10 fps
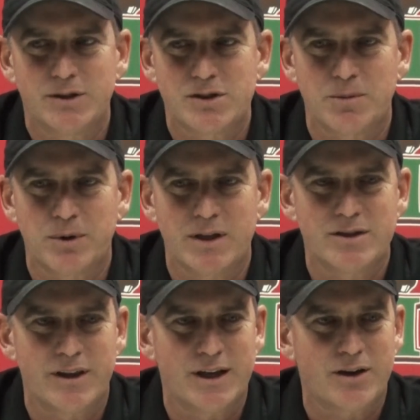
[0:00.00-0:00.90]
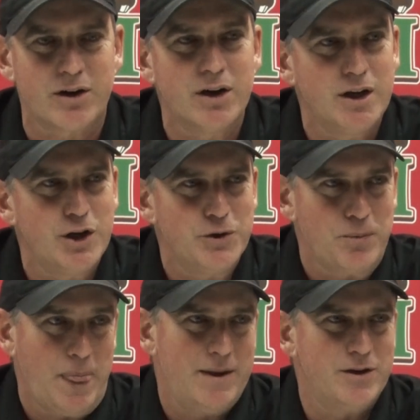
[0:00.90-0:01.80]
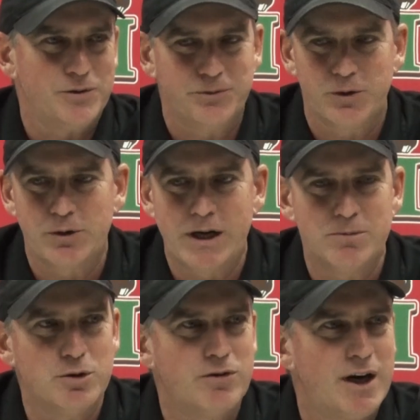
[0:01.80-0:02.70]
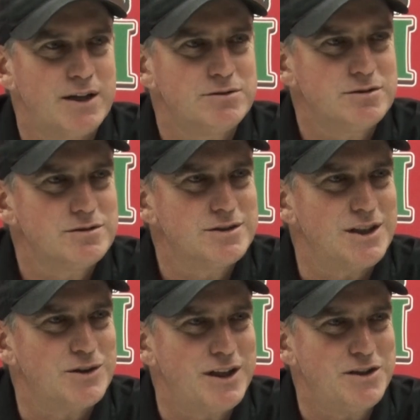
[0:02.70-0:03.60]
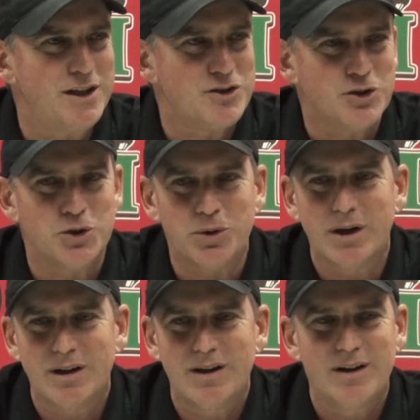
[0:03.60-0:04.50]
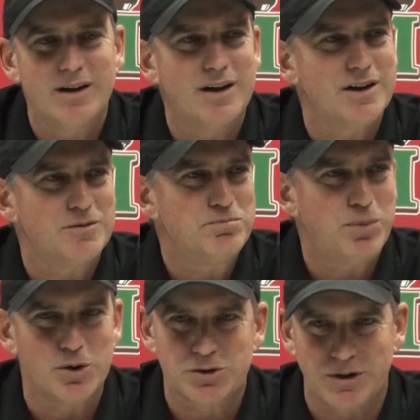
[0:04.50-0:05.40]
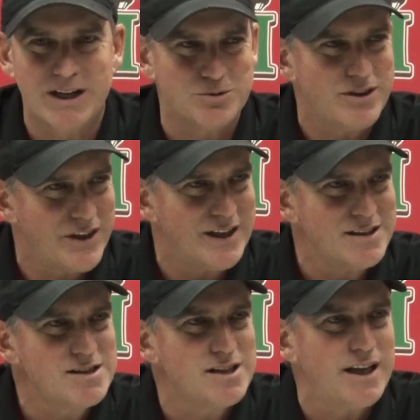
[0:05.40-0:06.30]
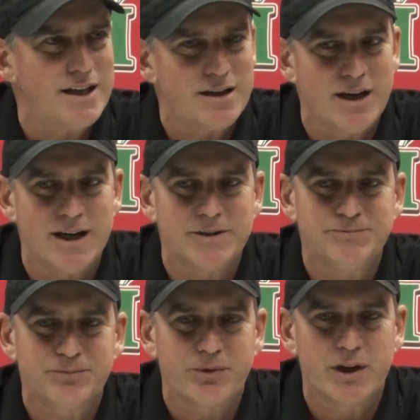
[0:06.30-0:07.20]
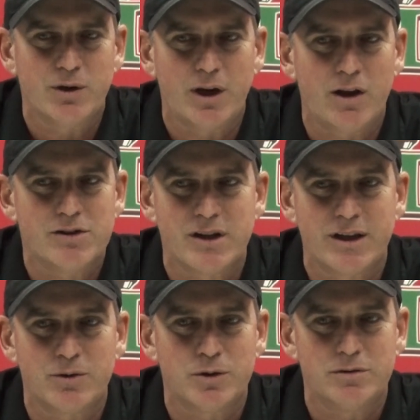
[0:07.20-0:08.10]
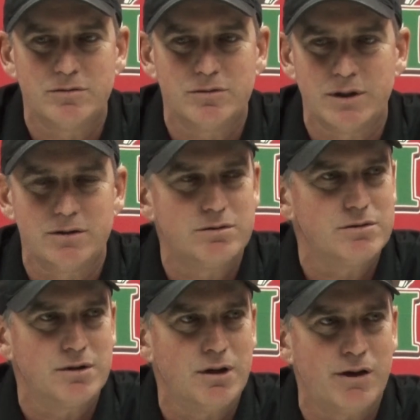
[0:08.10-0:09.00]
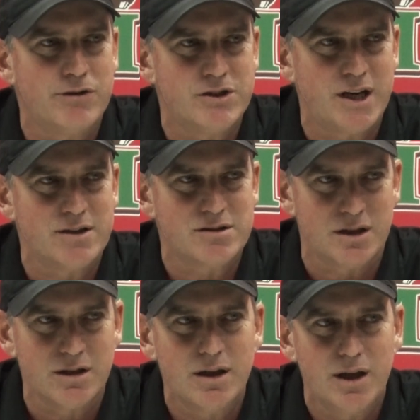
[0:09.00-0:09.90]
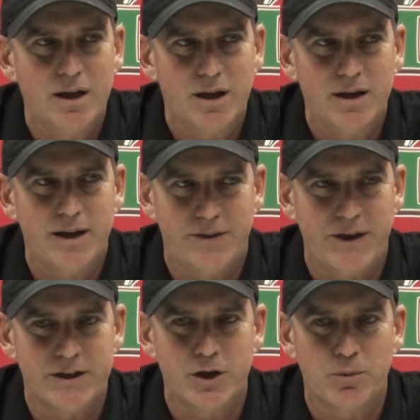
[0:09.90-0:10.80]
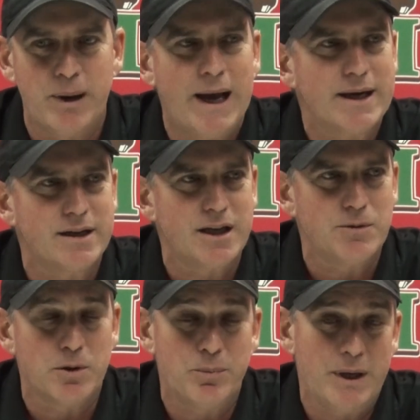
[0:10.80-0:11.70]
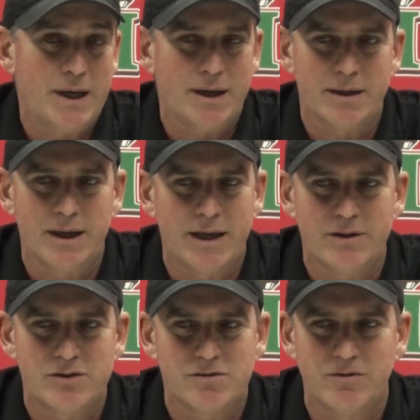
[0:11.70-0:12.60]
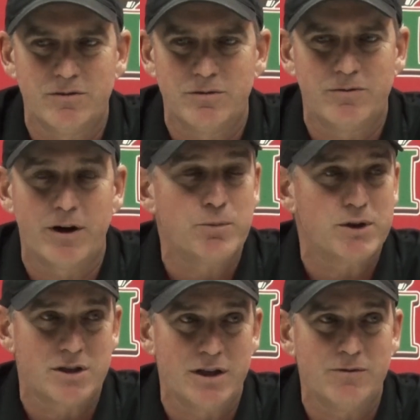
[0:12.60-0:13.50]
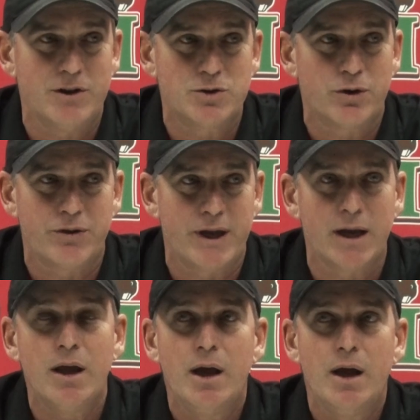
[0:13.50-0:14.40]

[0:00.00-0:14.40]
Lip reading: Some kids, I think, are ready to move on and do postgraduate things, and and others I think would love the chance to get that year back and keep competing, and it's very much an individual thing.